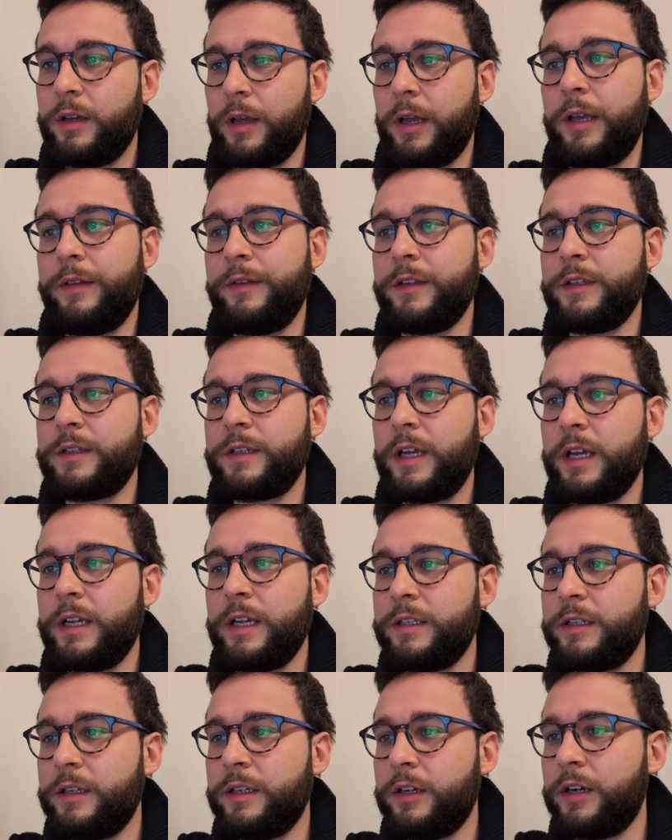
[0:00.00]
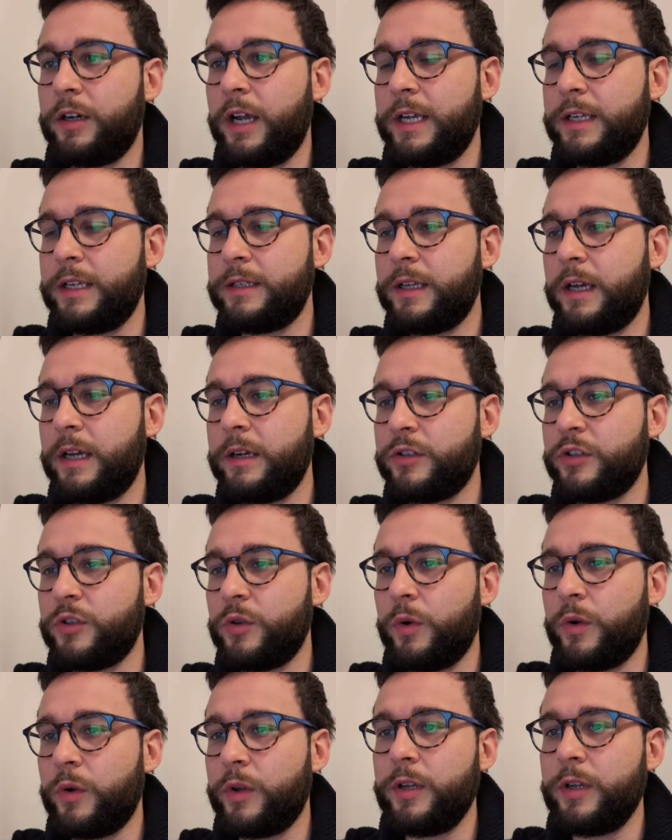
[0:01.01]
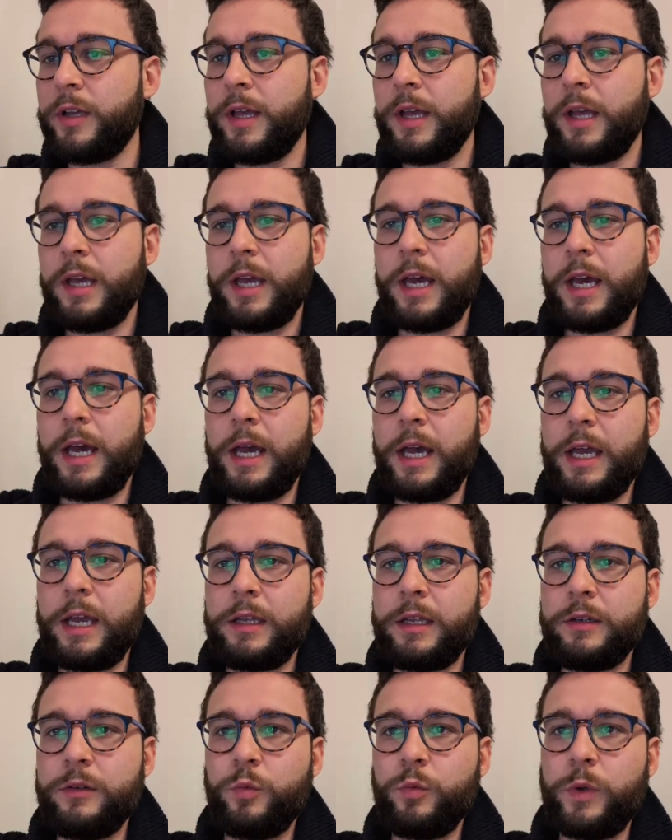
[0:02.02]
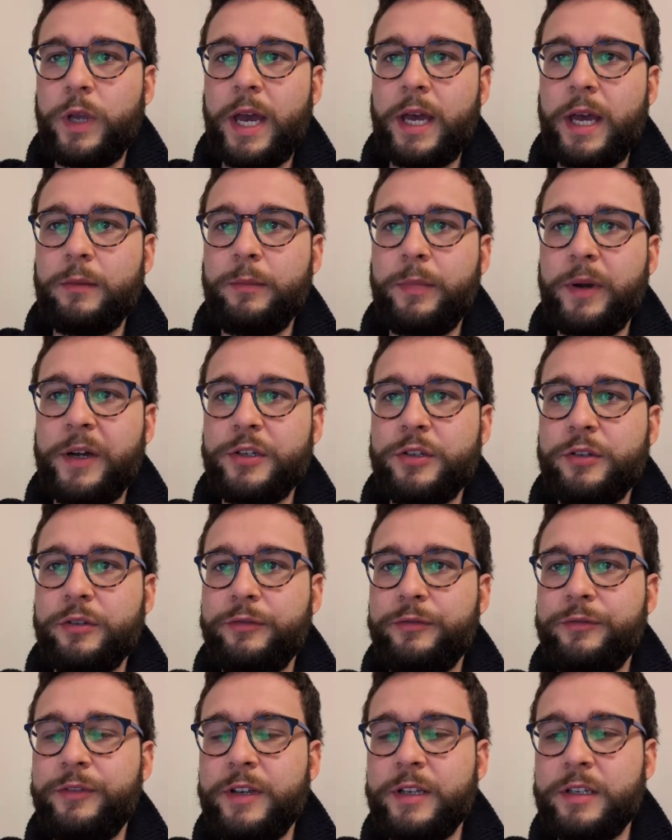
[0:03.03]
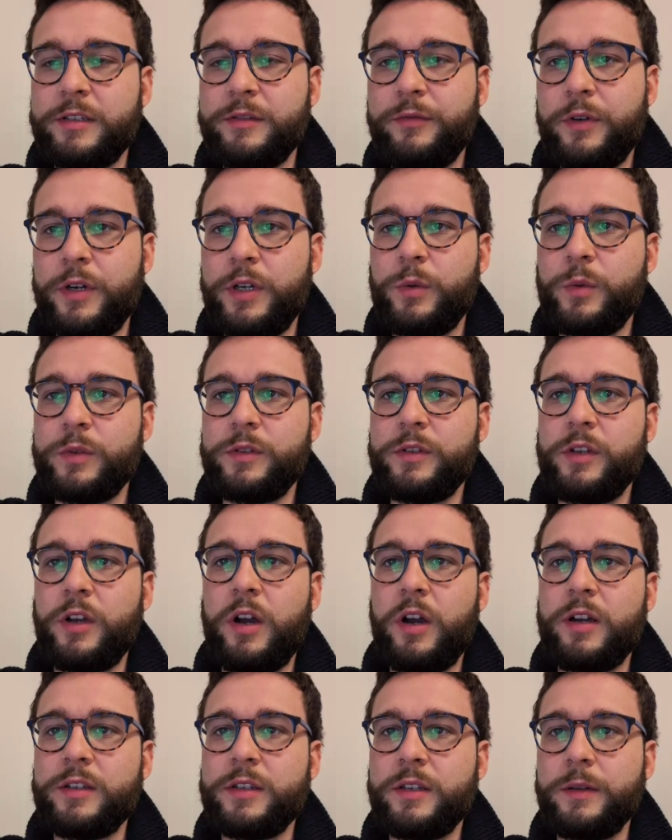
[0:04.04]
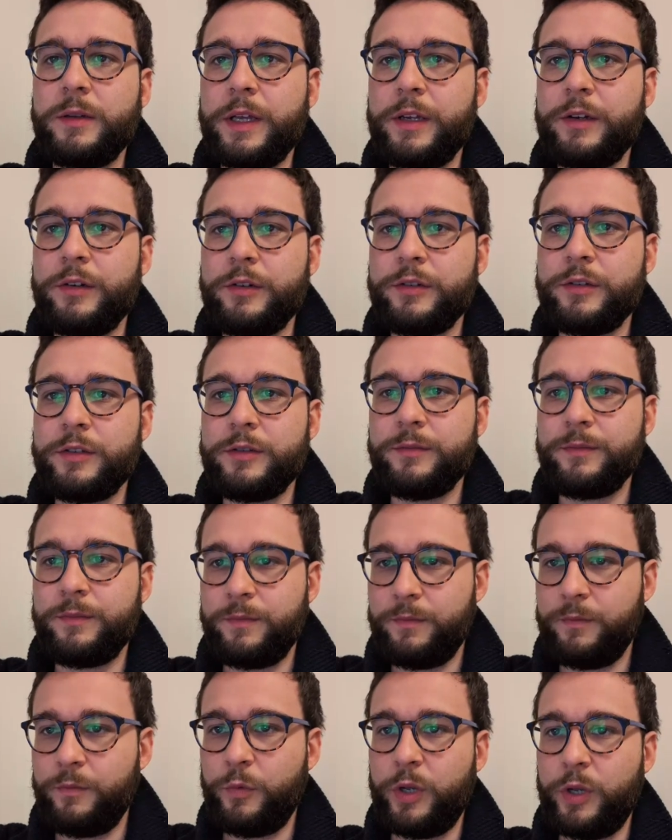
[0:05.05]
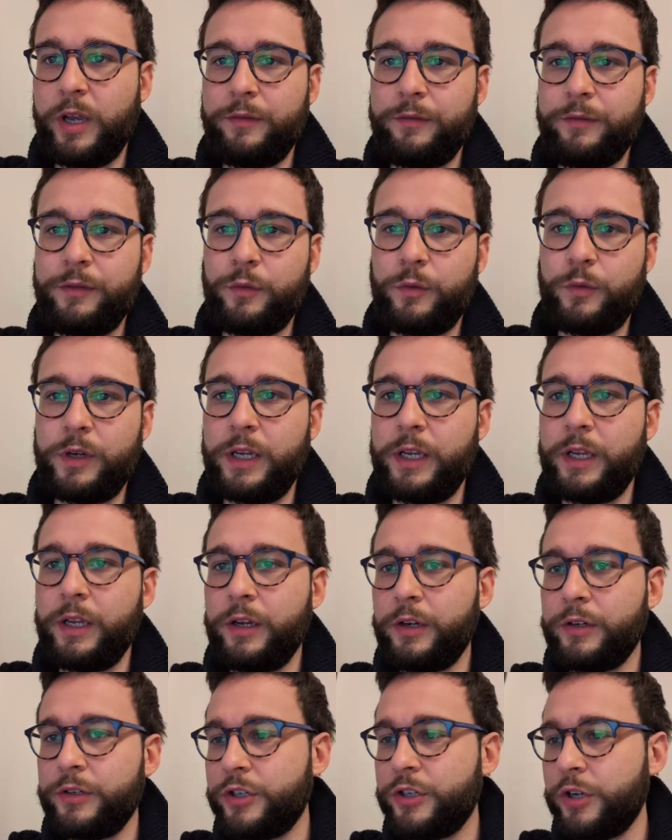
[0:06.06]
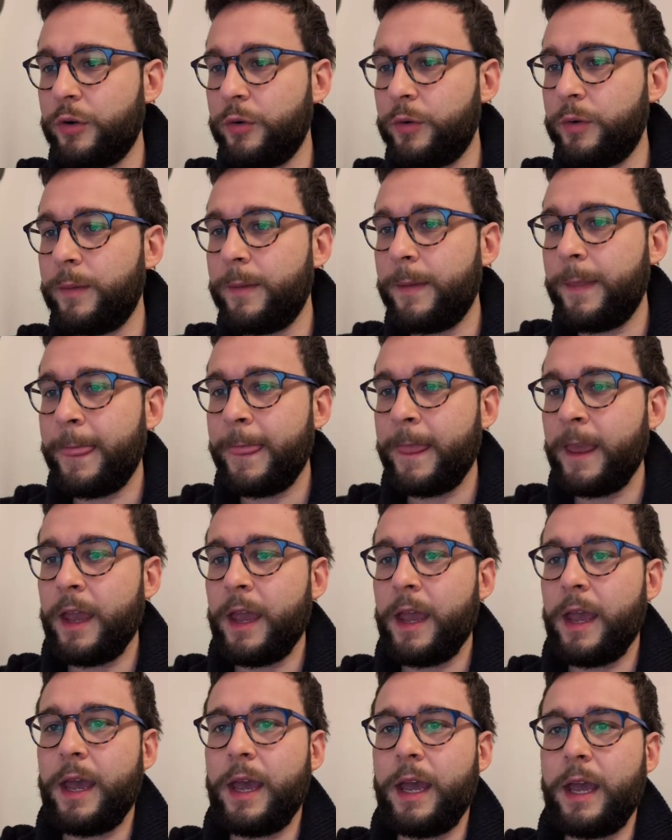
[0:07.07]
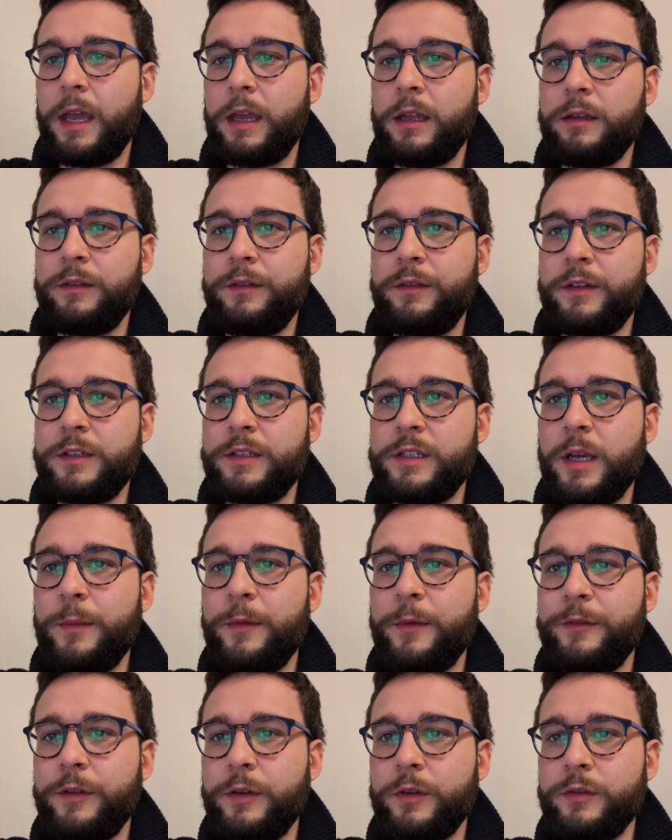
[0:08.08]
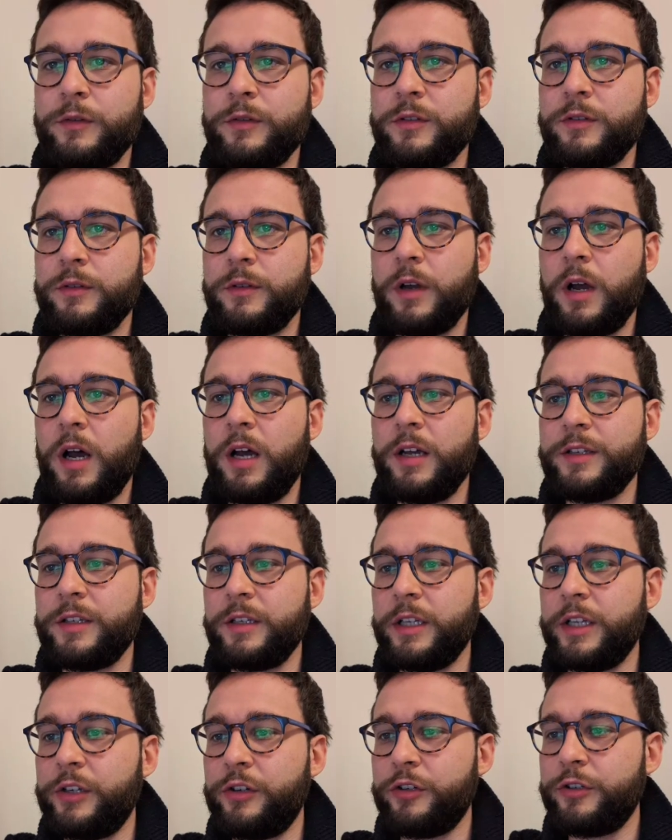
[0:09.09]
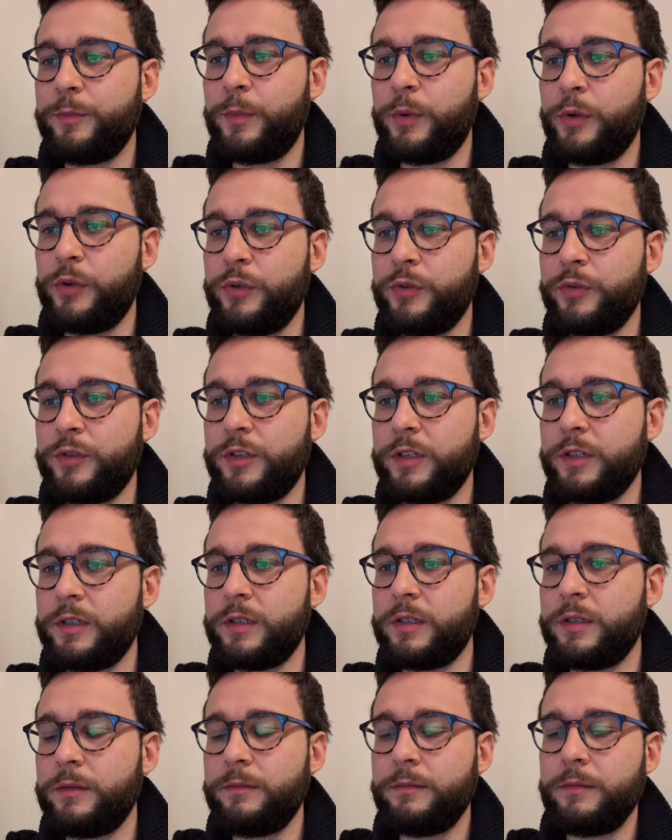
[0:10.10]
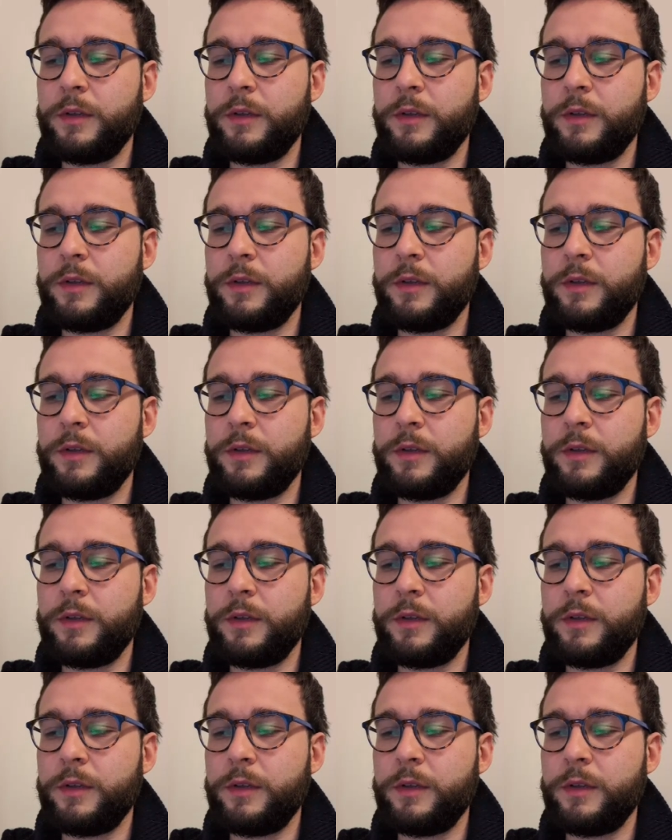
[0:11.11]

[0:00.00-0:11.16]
in this case here, a sinusoid, and we had a bunch of fixed frequency oscillators. We have 3 here shown, and the sum of those oscillators produces